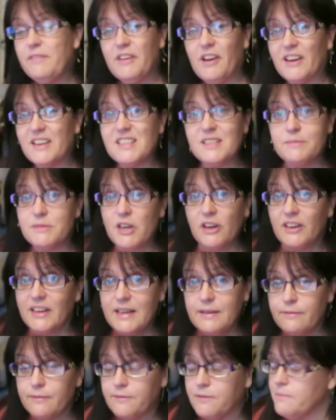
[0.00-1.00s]
of the items aren't
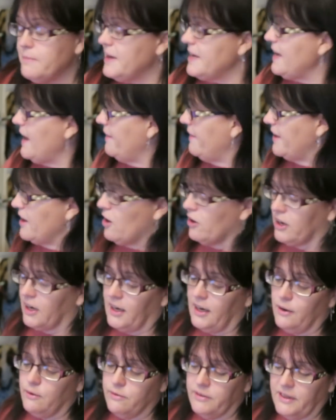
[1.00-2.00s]
even for me and they aren't
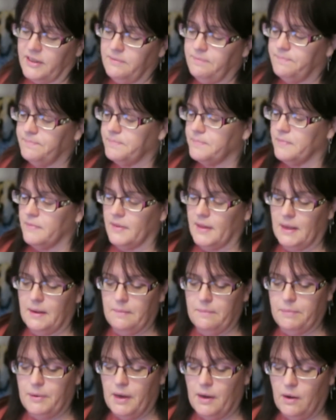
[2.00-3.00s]
clothing,
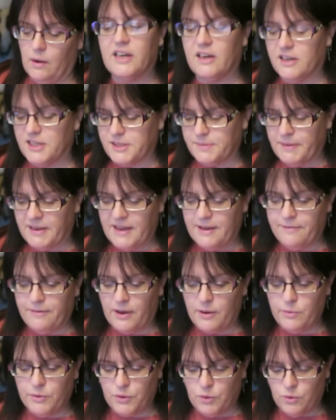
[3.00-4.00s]
but cast me if
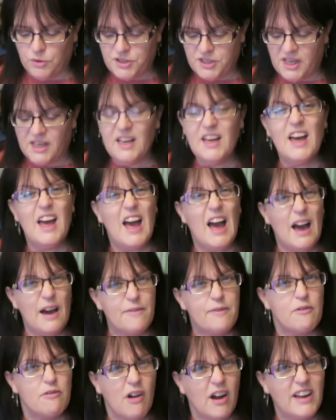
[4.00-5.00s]
I would order a
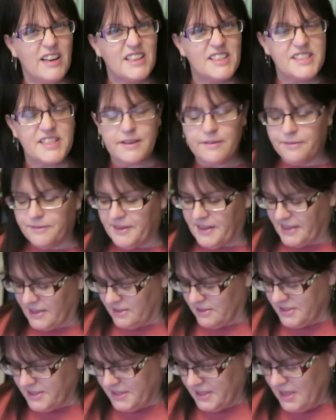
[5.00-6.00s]
variety of
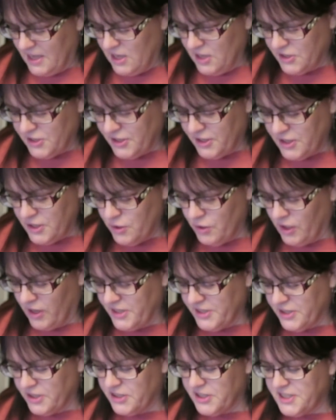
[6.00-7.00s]
things so that you
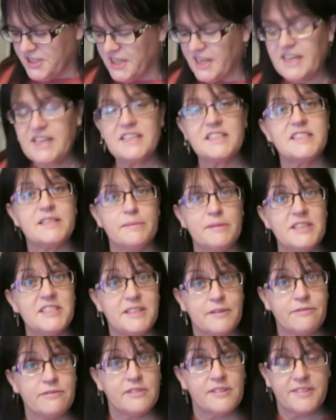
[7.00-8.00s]
guys could see some of the
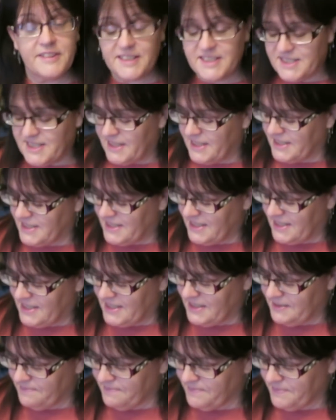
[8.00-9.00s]
different things that they
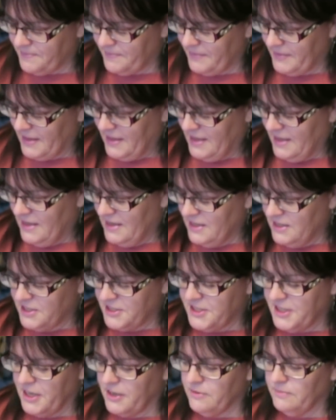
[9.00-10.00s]
did.
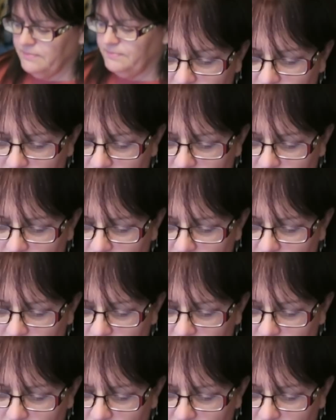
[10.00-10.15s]
So